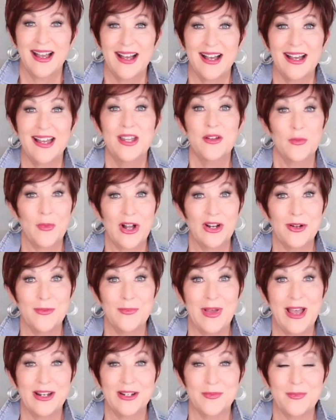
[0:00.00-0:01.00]
Hi,
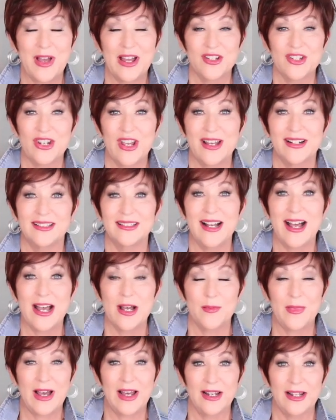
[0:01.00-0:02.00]
welcome back to my channel.
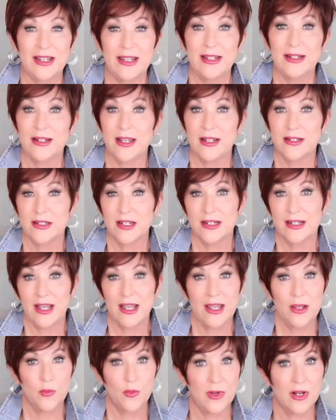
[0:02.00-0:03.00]
I'm Eileen, and
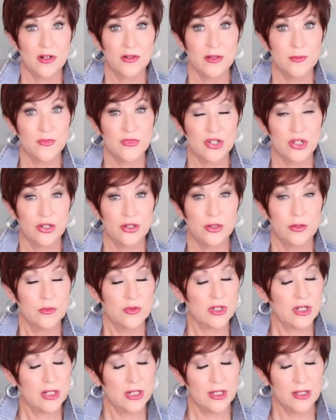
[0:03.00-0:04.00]
today welcome
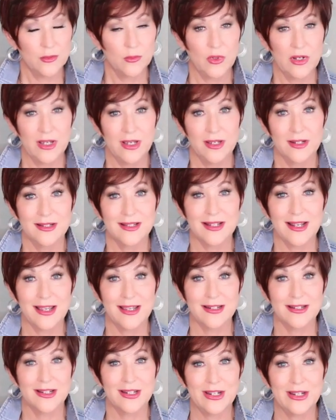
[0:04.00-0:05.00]
to 10 wigs
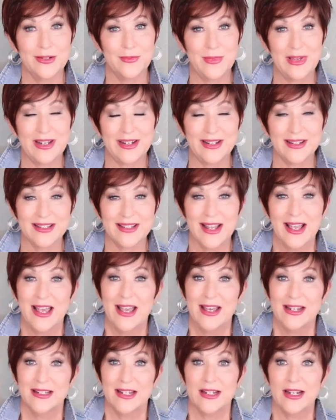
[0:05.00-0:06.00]
in 10 minutes.
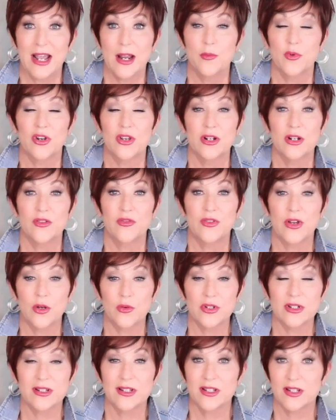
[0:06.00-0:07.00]
Today we're going to
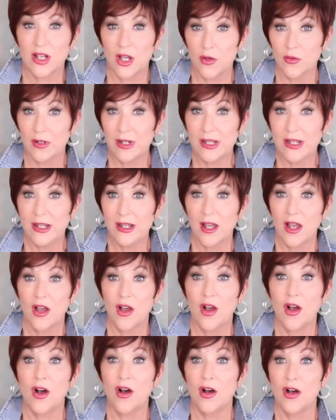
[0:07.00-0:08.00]
focus solely
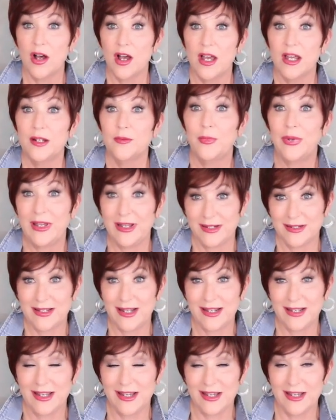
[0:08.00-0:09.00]
on
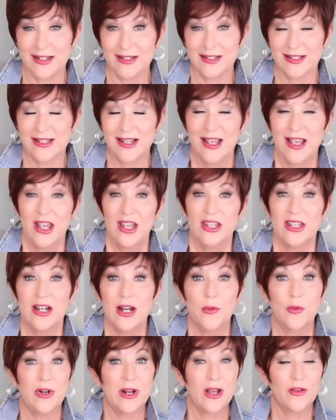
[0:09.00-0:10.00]
pixie cuts. You
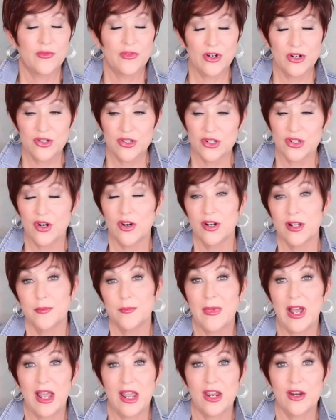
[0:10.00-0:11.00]
know, when I first
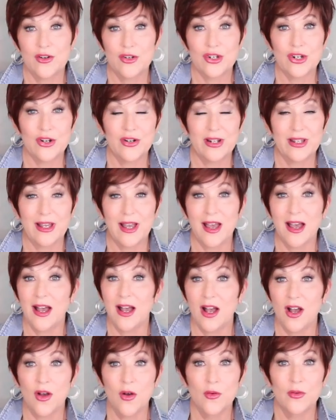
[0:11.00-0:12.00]
started my hair journey,
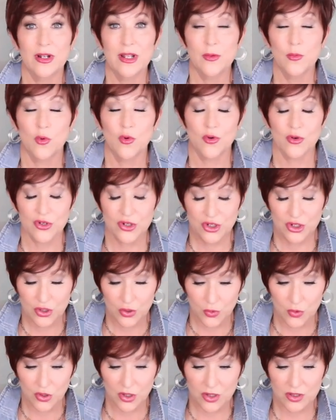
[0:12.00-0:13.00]
I only wore
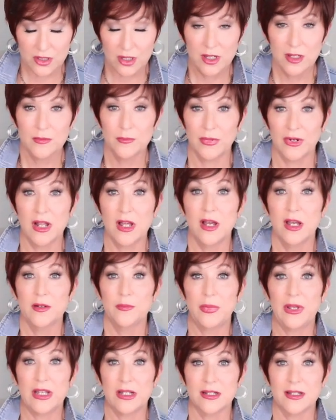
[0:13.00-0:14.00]
short
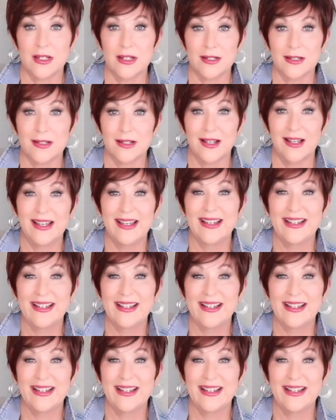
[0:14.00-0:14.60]
blonde pixies.